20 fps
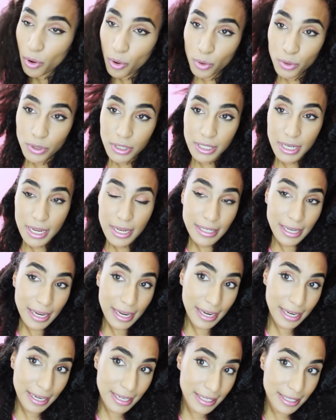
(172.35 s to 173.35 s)
alternate
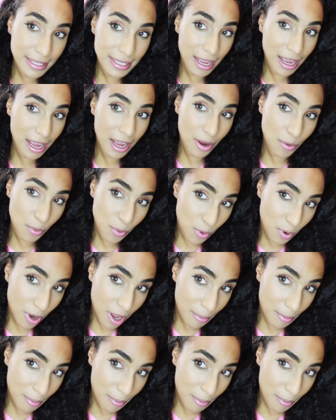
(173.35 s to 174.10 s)
days I will